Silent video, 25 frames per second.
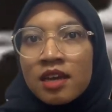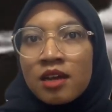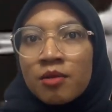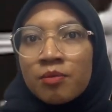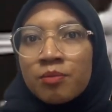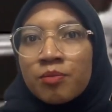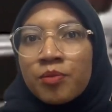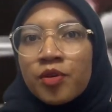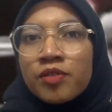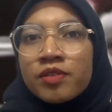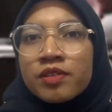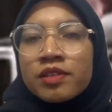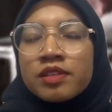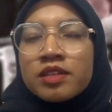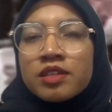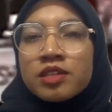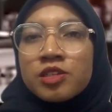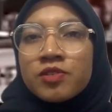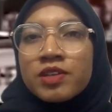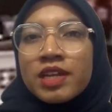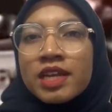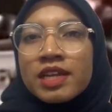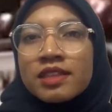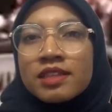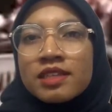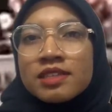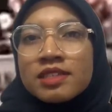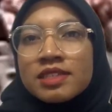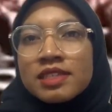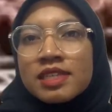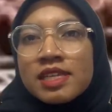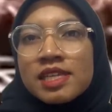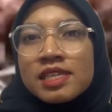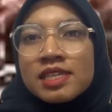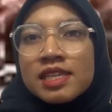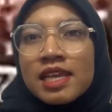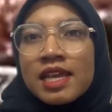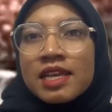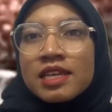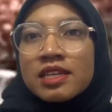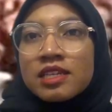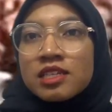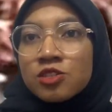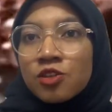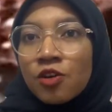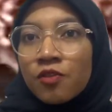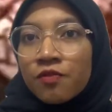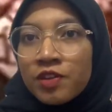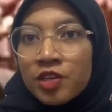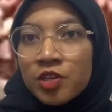both the United States and
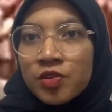the Soviet